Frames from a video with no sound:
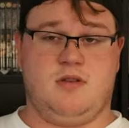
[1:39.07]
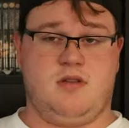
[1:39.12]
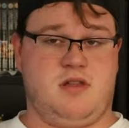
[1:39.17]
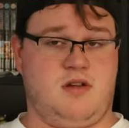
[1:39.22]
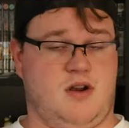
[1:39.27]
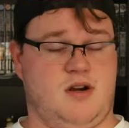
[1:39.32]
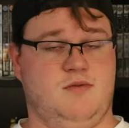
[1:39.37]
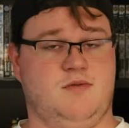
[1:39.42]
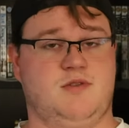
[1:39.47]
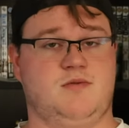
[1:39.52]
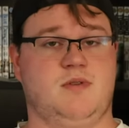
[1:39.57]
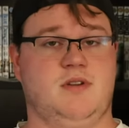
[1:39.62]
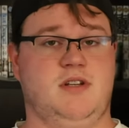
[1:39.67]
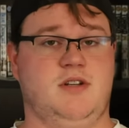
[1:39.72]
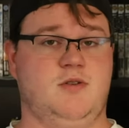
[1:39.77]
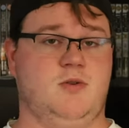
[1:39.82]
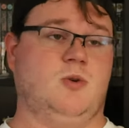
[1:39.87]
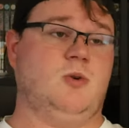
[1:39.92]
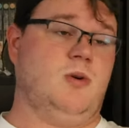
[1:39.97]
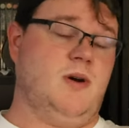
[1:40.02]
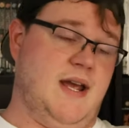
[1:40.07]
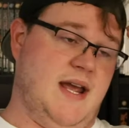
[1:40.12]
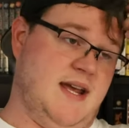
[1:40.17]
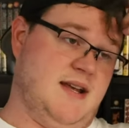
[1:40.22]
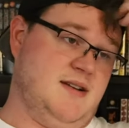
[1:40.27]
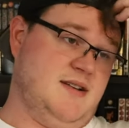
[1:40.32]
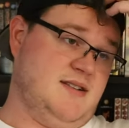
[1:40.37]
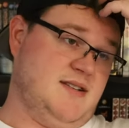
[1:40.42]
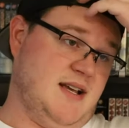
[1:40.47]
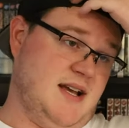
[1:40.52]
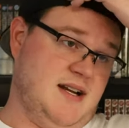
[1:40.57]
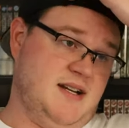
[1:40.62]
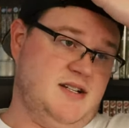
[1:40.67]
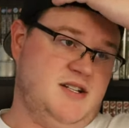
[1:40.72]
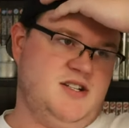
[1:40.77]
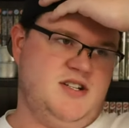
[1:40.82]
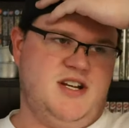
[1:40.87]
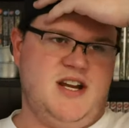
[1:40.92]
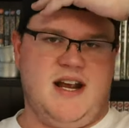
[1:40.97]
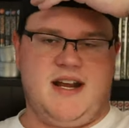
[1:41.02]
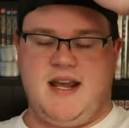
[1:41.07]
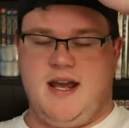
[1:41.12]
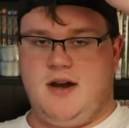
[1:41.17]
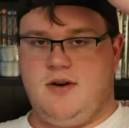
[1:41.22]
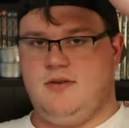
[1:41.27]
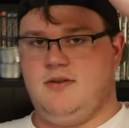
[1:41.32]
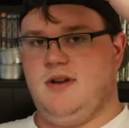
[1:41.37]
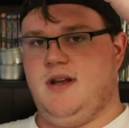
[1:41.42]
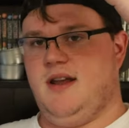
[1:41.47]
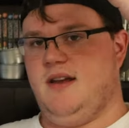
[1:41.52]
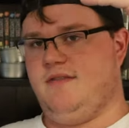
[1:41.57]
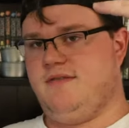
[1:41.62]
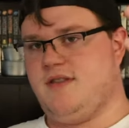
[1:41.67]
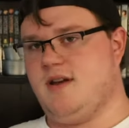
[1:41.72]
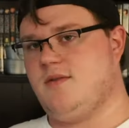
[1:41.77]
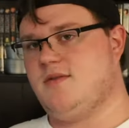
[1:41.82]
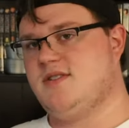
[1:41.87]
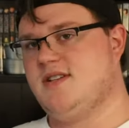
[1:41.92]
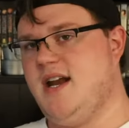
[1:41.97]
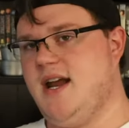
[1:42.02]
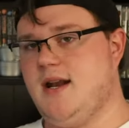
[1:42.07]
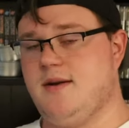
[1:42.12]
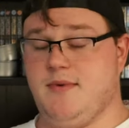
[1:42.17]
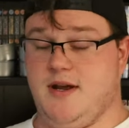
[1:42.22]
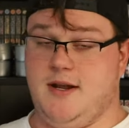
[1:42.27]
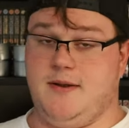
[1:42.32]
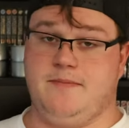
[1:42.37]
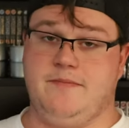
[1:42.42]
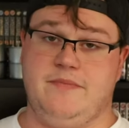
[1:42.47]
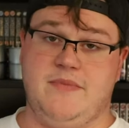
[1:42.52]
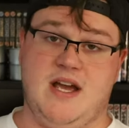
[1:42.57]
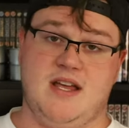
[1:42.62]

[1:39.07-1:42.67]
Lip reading: thought it was really cool, and decided to check out if there was an anime.